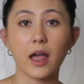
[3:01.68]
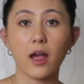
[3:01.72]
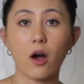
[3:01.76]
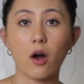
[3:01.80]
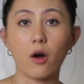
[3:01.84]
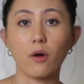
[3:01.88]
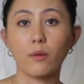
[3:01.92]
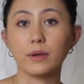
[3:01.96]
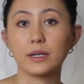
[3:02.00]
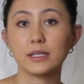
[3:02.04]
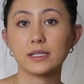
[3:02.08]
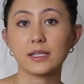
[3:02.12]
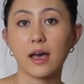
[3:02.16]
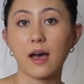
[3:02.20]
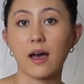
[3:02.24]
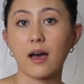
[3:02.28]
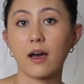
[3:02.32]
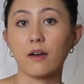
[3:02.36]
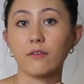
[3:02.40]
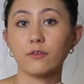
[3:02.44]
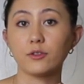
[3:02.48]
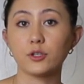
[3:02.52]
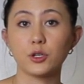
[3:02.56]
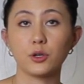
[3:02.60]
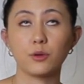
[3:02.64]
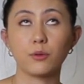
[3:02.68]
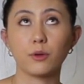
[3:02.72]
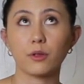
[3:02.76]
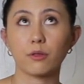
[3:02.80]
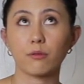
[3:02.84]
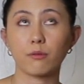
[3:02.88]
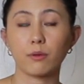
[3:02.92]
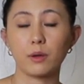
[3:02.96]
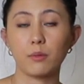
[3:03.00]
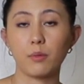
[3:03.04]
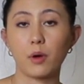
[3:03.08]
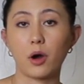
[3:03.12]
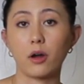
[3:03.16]
always have 2 or 3
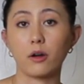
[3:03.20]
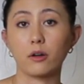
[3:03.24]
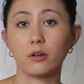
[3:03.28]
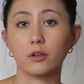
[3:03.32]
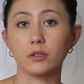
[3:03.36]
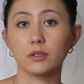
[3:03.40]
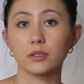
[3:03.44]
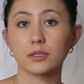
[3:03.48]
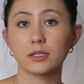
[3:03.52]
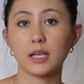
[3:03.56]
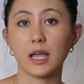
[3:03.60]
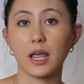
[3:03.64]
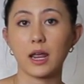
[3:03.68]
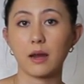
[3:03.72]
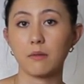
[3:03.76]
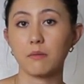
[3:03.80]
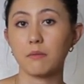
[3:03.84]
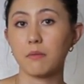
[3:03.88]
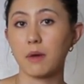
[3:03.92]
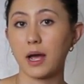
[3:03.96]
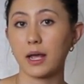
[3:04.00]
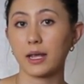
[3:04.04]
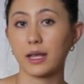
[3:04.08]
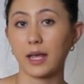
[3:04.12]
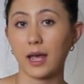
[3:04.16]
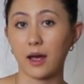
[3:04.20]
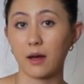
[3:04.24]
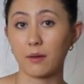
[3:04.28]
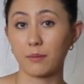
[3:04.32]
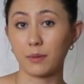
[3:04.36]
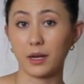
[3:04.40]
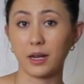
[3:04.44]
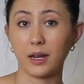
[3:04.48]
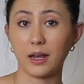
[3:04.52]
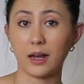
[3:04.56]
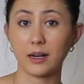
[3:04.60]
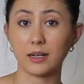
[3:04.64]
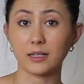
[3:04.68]
bottles in my cabinet
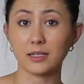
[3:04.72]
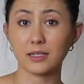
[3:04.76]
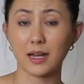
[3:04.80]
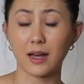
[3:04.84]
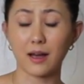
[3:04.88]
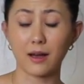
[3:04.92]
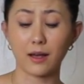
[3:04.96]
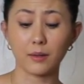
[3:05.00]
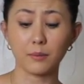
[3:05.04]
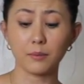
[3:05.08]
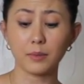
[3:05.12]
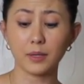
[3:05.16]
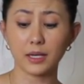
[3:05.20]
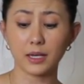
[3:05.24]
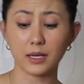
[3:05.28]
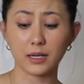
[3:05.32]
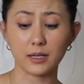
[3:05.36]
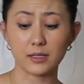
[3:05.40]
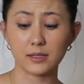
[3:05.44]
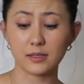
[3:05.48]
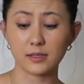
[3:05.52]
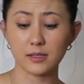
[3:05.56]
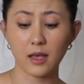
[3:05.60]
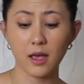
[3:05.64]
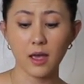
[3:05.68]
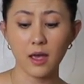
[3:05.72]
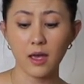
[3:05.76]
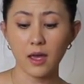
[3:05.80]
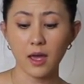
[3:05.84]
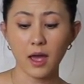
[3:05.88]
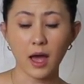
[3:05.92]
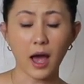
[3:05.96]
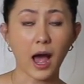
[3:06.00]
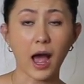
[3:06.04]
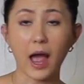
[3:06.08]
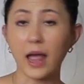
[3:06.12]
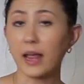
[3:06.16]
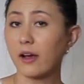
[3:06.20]
at a time because
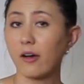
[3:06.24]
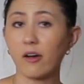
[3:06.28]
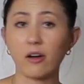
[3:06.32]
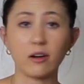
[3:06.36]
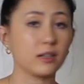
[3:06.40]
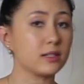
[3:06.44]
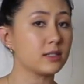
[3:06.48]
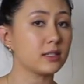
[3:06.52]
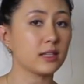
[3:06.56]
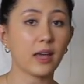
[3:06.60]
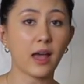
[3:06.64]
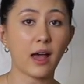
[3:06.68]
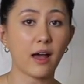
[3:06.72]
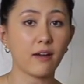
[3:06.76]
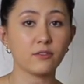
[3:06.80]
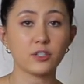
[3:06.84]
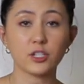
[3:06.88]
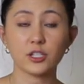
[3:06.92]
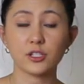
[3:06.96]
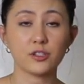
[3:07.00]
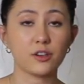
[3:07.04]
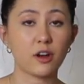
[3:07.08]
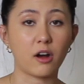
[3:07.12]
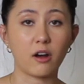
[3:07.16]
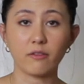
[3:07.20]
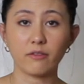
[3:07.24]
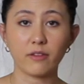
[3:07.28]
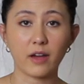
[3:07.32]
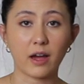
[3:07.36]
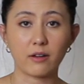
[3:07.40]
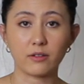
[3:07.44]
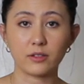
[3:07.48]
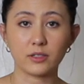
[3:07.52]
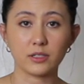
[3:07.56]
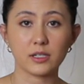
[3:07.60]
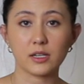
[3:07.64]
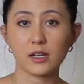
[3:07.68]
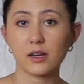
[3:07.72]
I honestly have just not
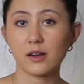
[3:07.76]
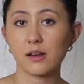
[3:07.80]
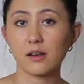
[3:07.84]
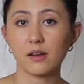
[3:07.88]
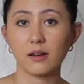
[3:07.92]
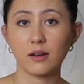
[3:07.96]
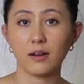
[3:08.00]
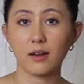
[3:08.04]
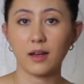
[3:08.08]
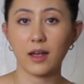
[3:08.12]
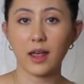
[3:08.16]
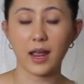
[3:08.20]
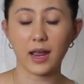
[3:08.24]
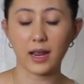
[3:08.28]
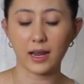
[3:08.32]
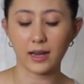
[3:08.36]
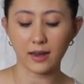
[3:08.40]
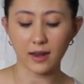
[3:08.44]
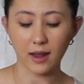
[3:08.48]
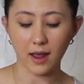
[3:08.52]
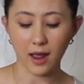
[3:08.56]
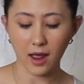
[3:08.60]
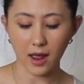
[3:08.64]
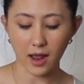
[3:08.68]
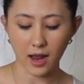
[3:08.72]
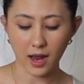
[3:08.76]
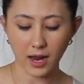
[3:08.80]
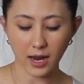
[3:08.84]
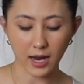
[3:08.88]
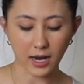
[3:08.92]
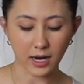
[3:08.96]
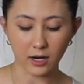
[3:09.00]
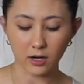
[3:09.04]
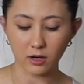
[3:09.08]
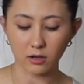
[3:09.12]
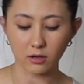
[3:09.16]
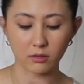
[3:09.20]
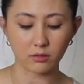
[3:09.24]
found a
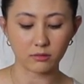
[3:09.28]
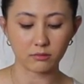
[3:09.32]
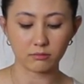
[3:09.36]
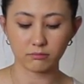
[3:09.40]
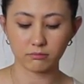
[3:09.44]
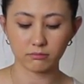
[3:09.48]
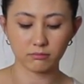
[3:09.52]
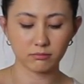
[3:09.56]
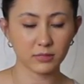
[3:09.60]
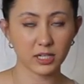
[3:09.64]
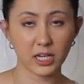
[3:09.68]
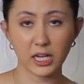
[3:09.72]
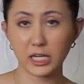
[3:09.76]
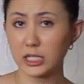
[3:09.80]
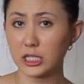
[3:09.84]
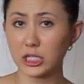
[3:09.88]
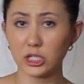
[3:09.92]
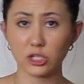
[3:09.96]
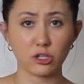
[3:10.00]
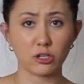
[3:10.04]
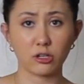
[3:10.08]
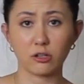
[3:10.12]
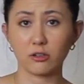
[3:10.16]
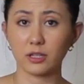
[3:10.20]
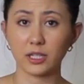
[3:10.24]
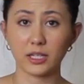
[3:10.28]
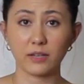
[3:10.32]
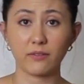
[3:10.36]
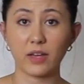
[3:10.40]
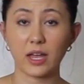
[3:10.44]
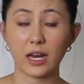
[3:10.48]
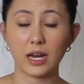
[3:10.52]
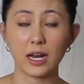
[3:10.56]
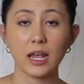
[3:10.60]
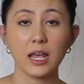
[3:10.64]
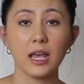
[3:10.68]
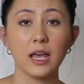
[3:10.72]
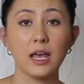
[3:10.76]
hair conditioner
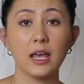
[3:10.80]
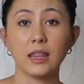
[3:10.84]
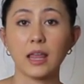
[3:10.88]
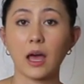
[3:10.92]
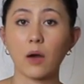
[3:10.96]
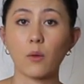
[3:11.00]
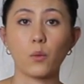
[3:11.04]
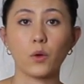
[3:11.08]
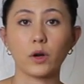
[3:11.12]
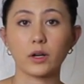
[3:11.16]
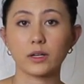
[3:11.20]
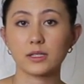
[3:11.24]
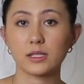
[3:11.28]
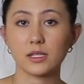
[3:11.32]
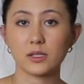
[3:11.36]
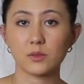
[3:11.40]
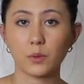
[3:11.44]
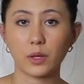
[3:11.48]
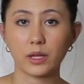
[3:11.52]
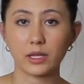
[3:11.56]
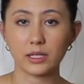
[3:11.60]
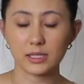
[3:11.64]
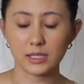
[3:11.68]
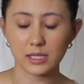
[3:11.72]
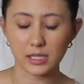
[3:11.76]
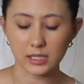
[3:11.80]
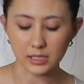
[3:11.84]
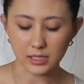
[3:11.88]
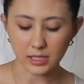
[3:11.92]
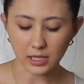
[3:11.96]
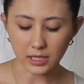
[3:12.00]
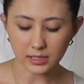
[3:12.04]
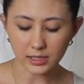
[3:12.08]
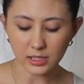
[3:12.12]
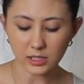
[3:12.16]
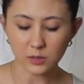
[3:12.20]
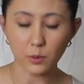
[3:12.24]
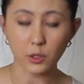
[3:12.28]
leave-in that works as well as this does,
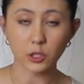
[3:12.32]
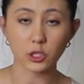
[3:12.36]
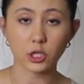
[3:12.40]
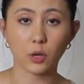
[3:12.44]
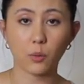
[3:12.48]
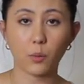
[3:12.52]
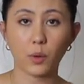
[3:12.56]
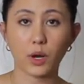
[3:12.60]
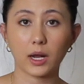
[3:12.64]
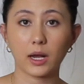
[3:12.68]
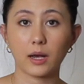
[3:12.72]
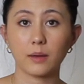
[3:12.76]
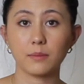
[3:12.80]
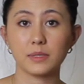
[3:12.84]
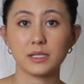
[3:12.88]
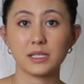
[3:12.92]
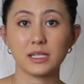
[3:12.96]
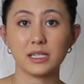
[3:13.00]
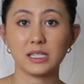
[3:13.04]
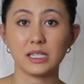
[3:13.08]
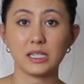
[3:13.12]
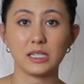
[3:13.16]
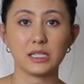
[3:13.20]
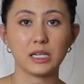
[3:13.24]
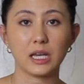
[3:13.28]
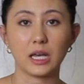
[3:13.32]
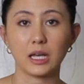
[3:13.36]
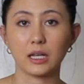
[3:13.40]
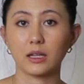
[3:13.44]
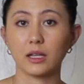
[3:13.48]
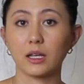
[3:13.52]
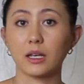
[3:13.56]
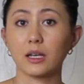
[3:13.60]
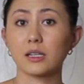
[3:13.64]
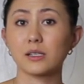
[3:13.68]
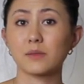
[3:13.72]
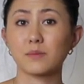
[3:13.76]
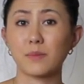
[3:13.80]
especially when it comes to detangling,
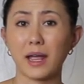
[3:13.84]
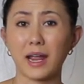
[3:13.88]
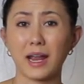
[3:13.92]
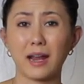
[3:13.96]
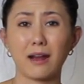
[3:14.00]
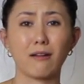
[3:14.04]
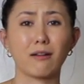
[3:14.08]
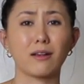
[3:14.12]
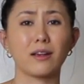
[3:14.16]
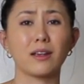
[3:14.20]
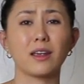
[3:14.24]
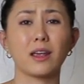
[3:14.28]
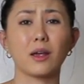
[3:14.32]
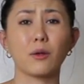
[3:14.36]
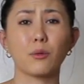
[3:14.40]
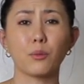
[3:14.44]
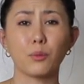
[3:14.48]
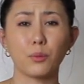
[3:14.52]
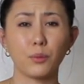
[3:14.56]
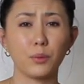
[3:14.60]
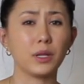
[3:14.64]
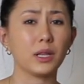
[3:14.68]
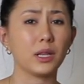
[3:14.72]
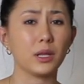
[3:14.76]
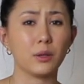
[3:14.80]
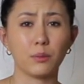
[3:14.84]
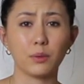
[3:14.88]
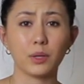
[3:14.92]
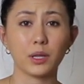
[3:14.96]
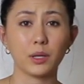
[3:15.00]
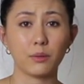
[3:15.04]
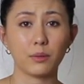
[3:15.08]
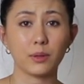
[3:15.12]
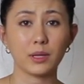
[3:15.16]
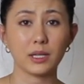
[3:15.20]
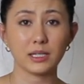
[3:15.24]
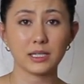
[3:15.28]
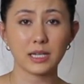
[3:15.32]
because my hair can get really, really,
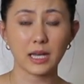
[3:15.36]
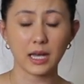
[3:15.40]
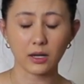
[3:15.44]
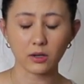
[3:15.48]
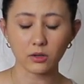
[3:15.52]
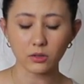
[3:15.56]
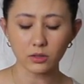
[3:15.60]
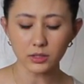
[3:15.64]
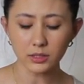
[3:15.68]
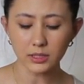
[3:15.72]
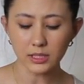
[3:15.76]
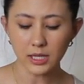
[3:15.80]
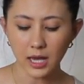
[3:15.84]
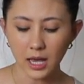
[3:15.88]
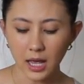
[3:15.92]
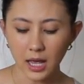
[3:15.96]
really tangled.